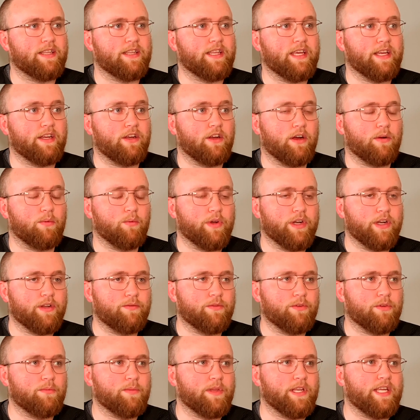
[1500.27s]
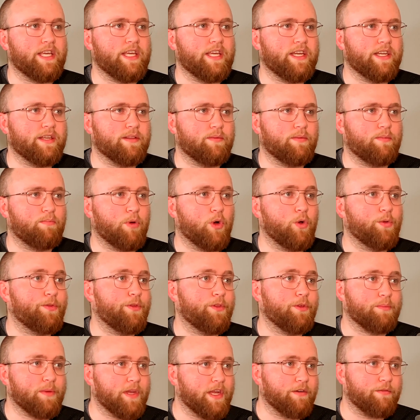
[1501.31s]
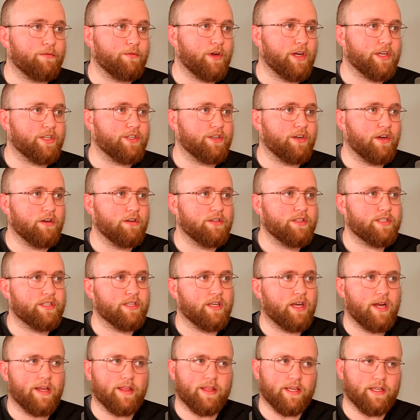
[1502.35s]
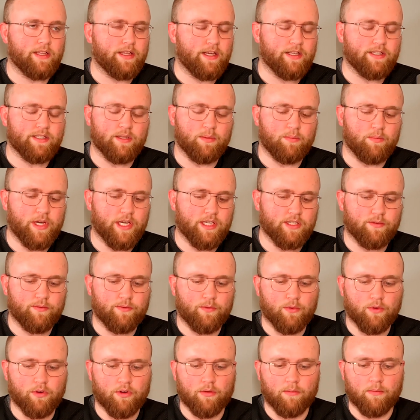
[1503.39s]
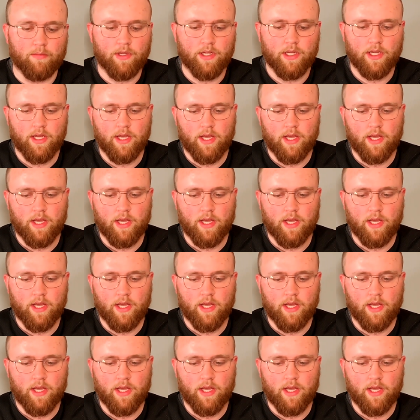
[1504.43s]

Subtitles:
they got rid of him and both of them get fresh starts, I think that's the best for him.